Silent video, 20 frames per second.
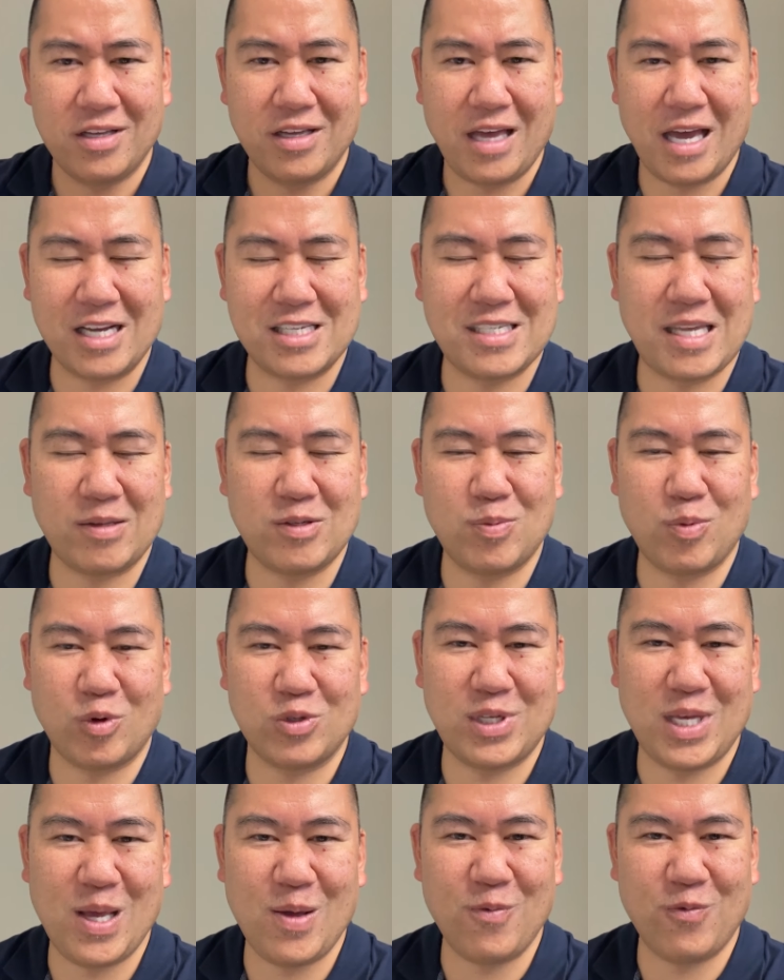acceptable
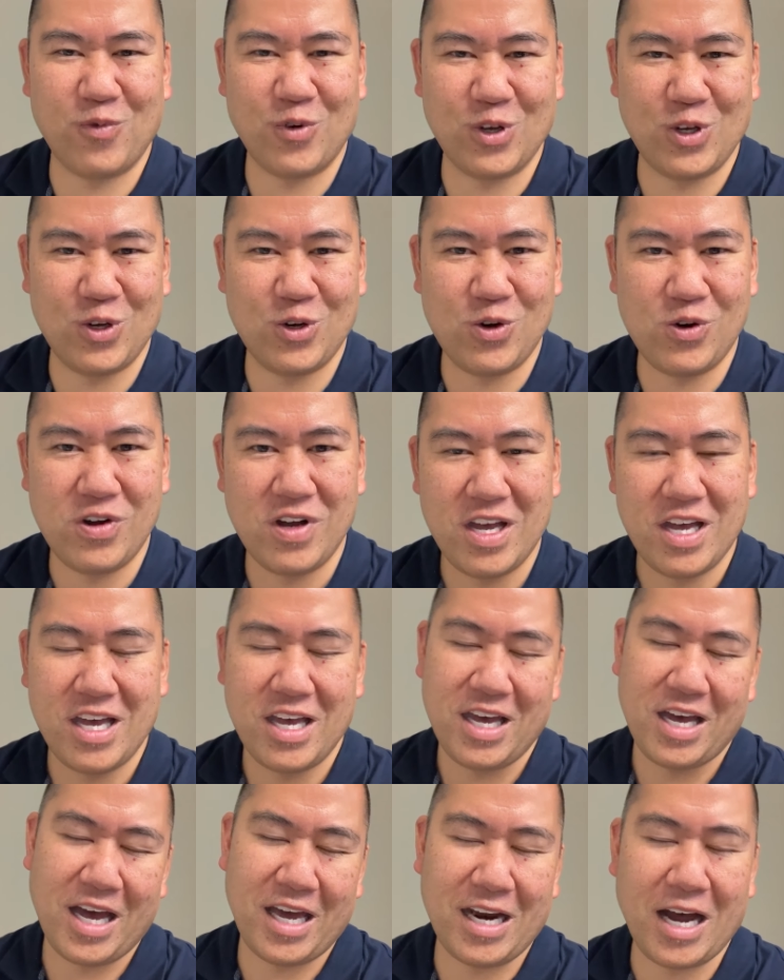team for you,
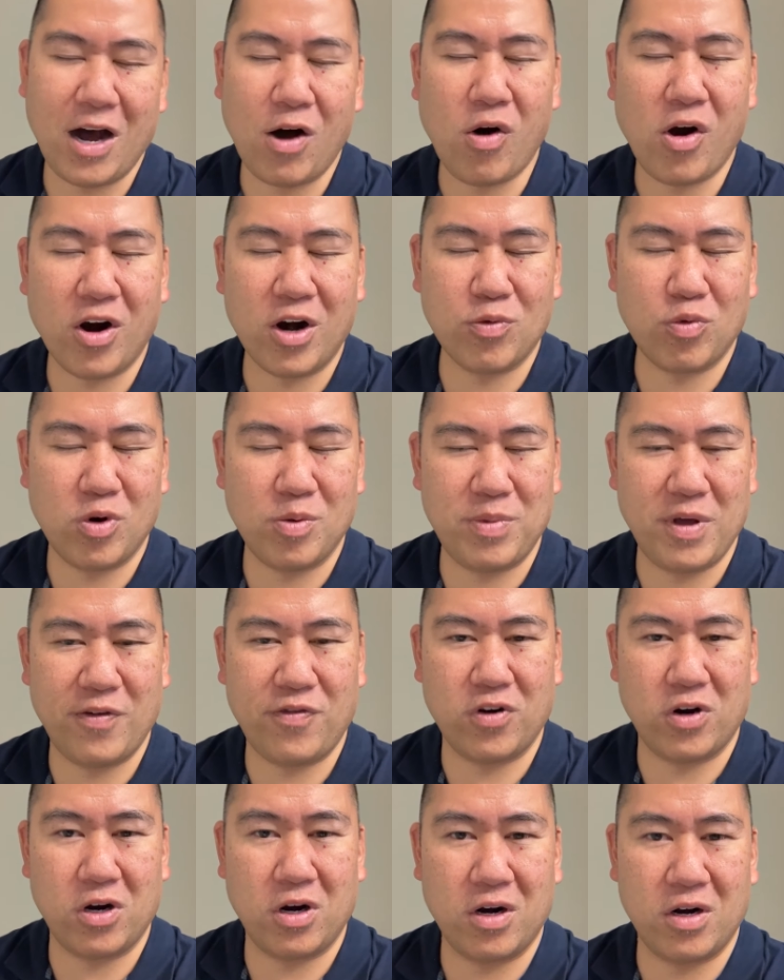and how hard will it be
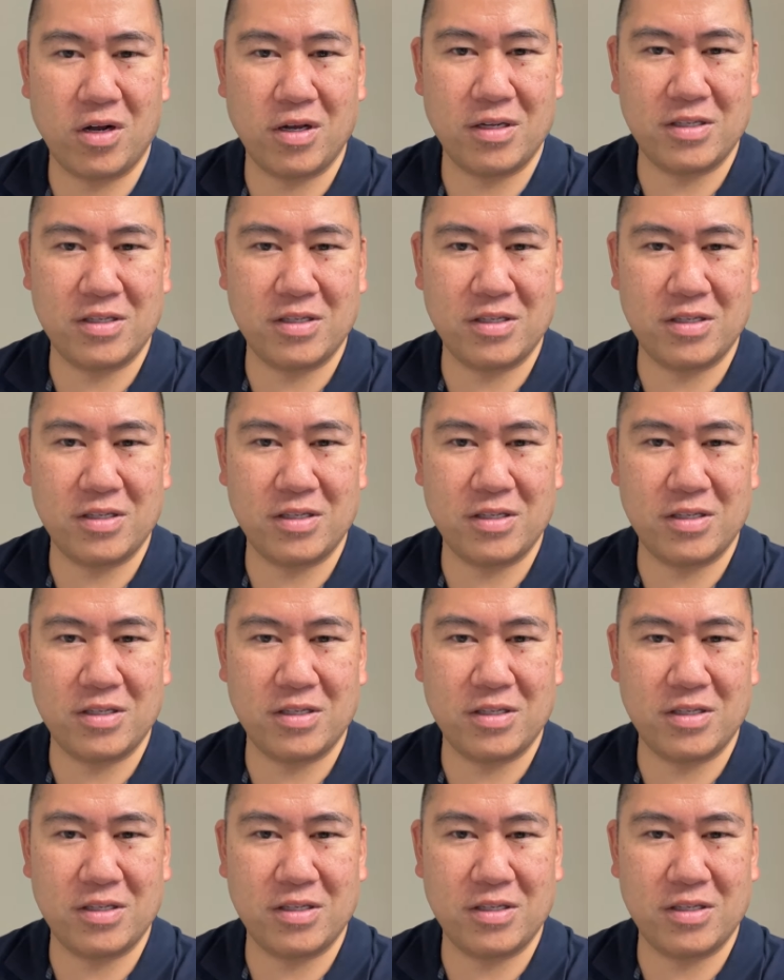for